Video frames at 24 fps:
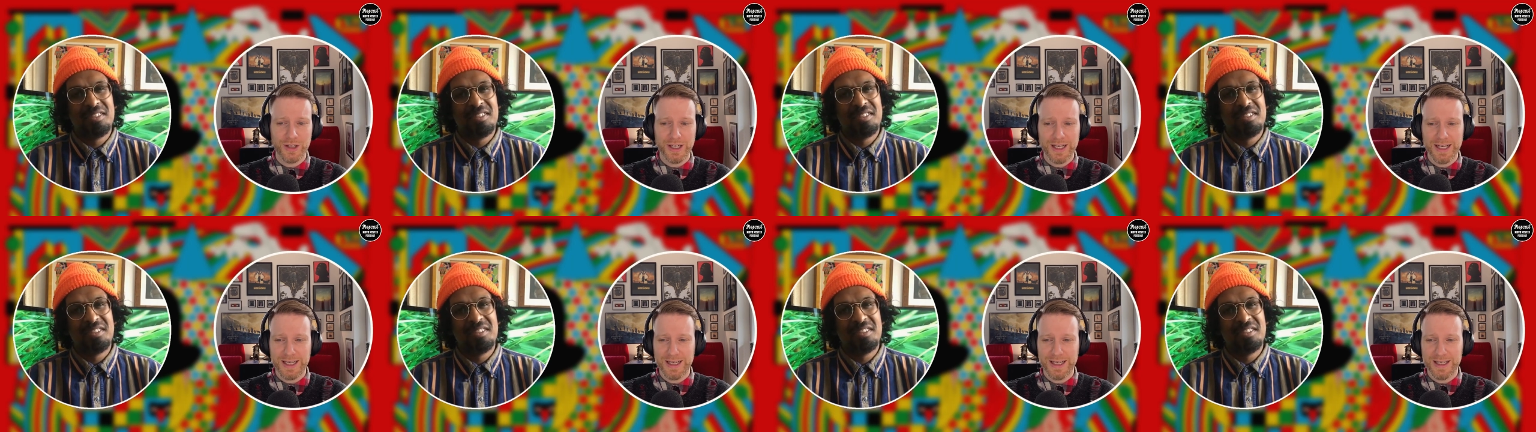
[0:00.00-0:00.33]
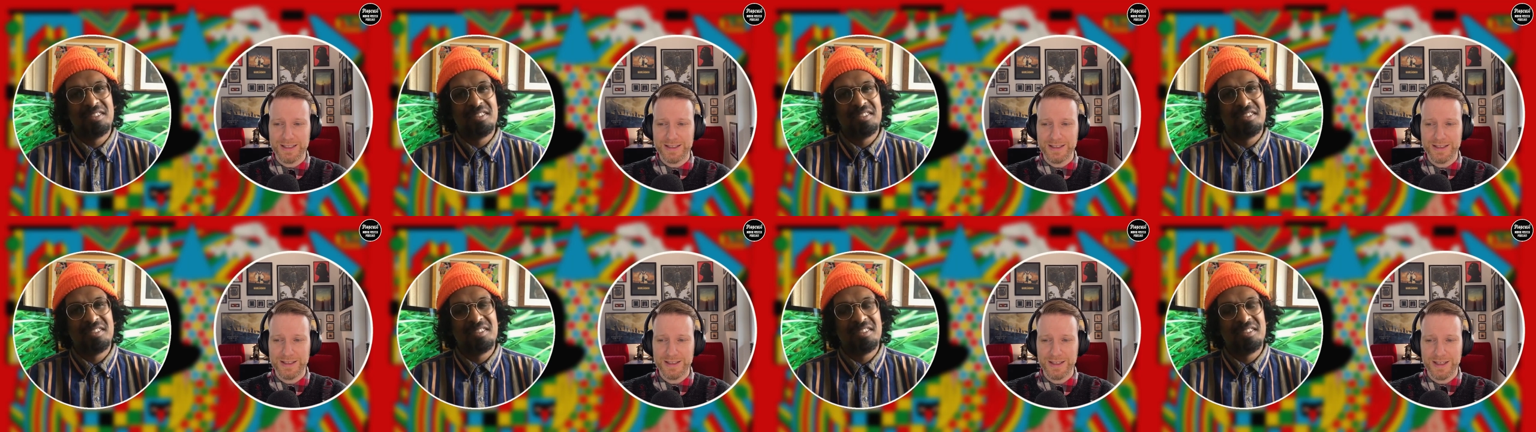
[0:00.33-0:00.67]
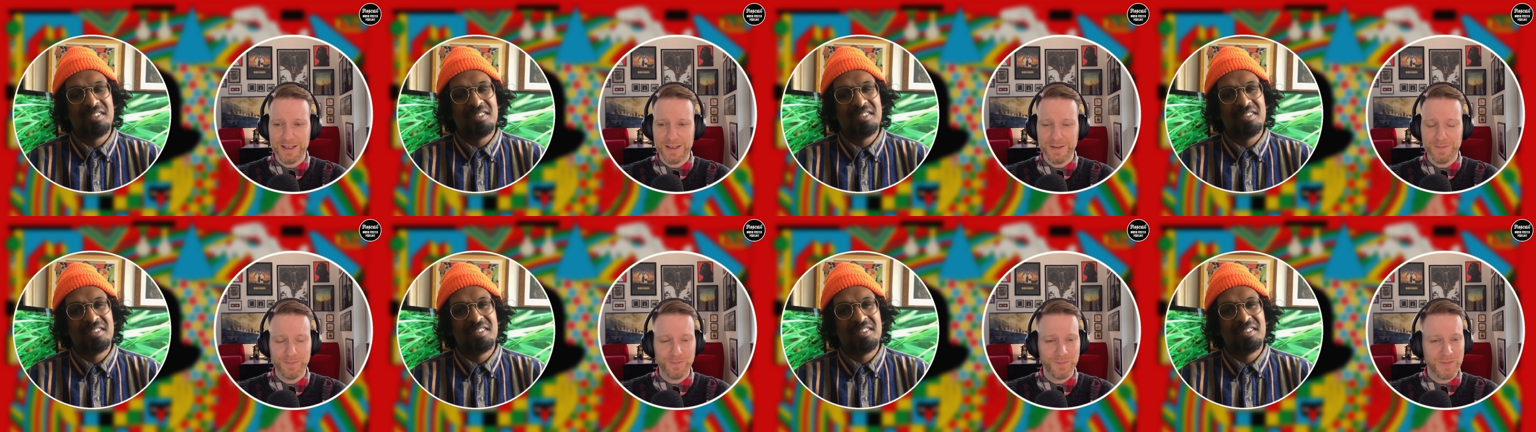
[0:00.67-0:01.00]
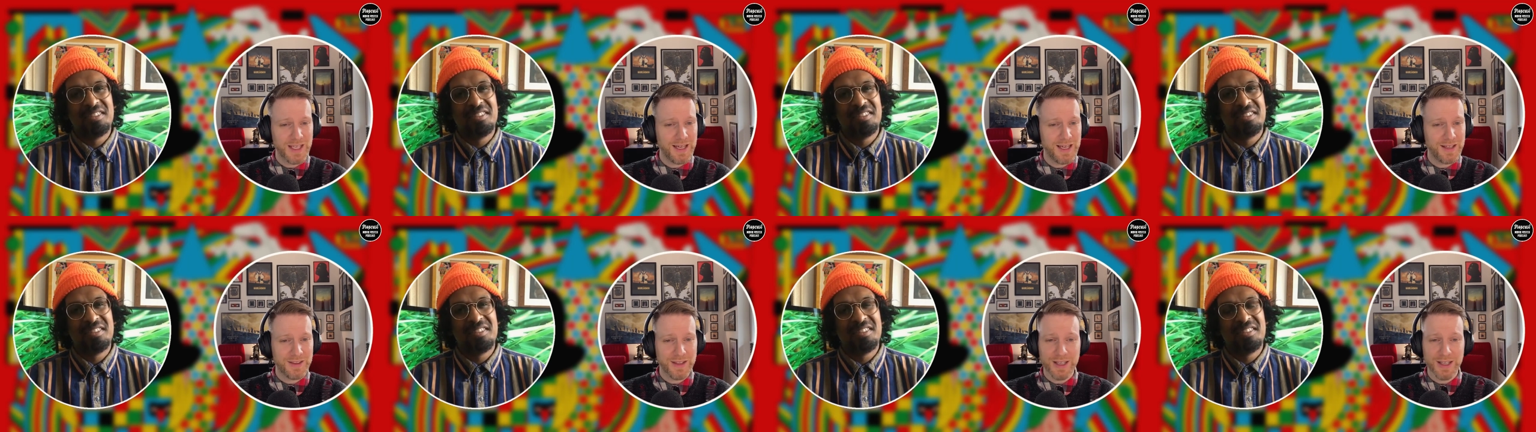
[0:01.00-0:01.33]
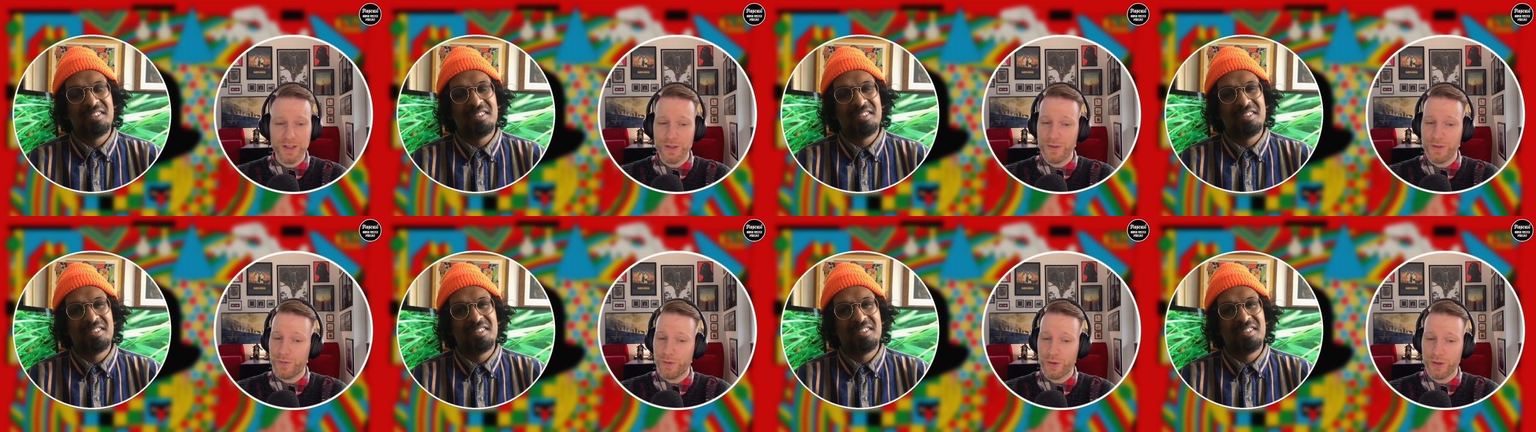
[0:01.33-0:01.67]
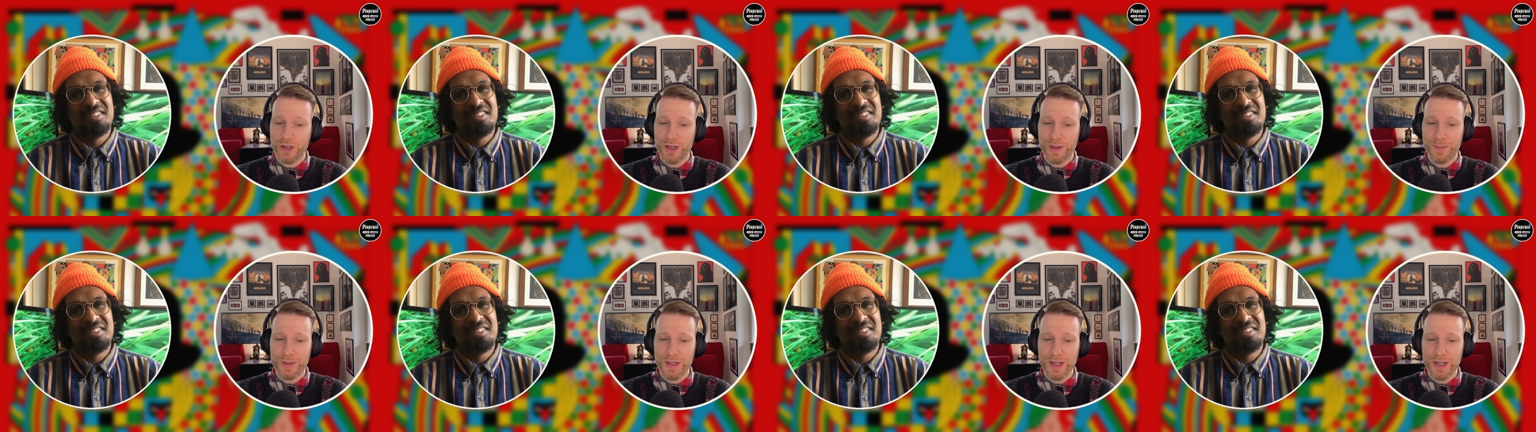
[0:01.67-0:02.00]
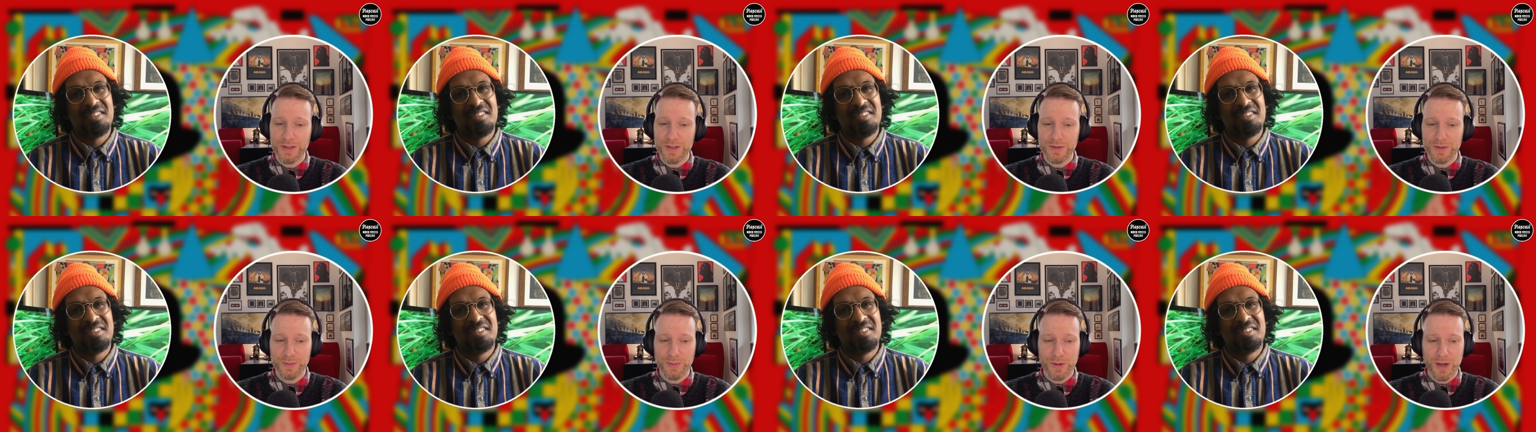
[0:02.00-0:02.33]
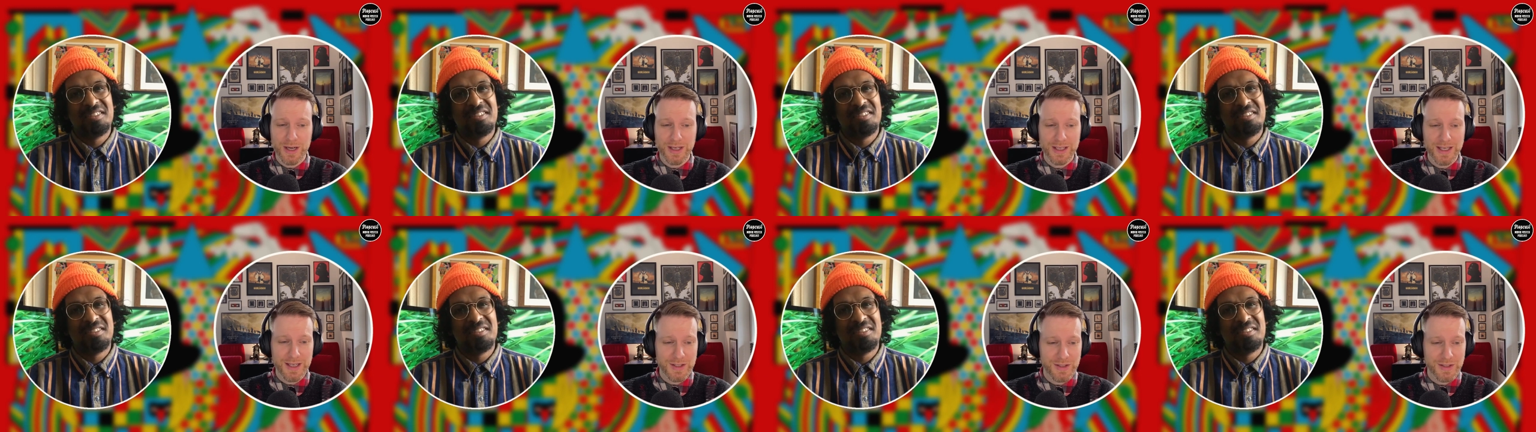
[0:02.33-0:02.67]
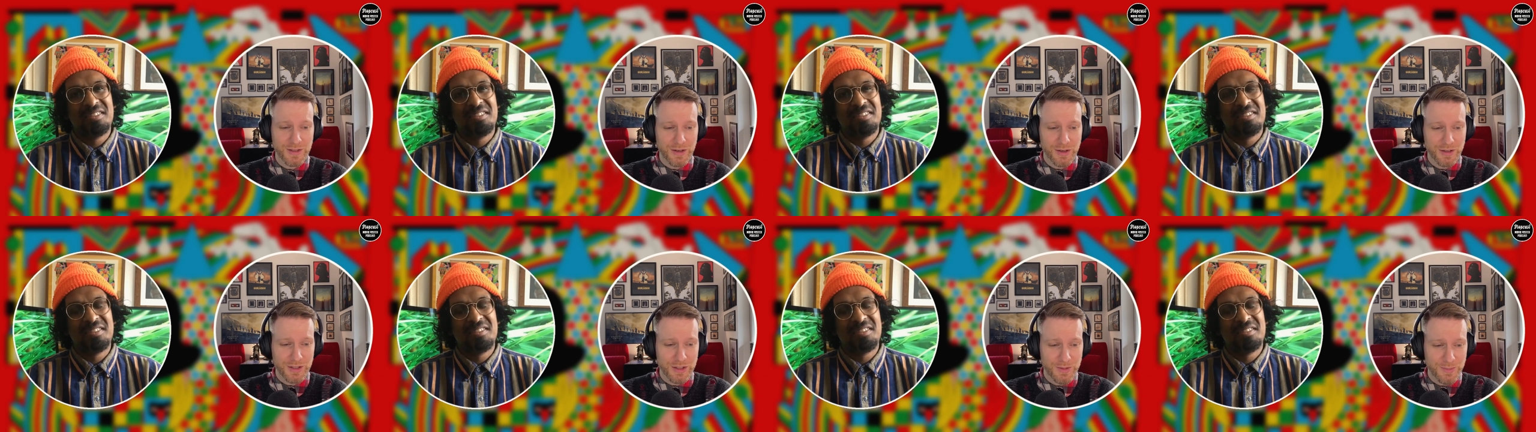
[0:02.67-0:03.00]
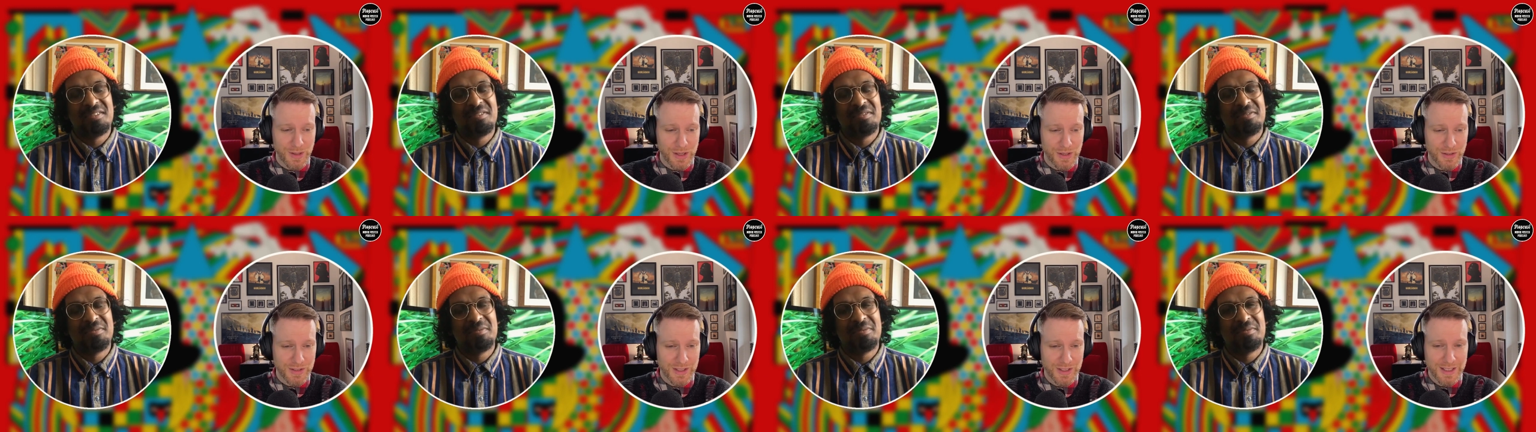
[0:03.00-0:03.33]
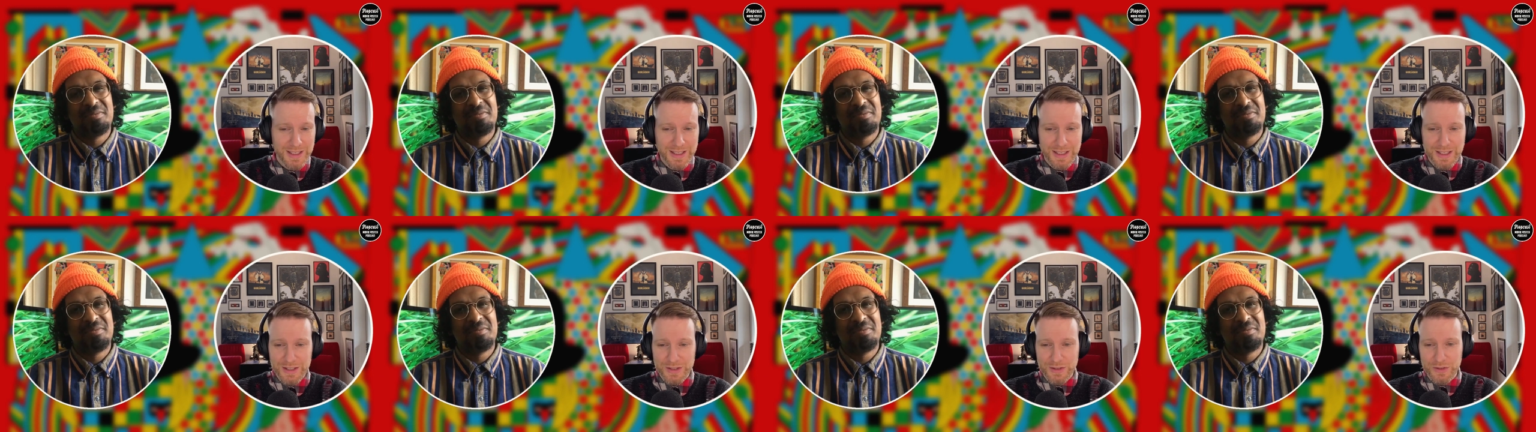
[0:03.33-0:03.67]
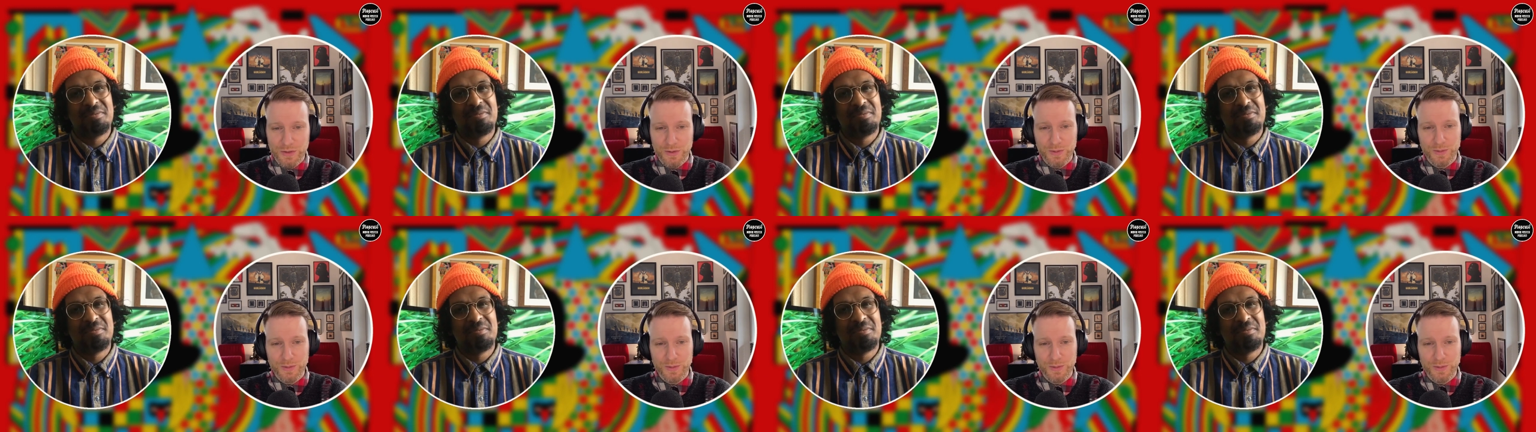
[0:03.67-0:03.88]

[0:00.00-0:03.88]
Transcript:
Speaker 1: And, um, yeah, thank you for coming on to the podcast, talking about your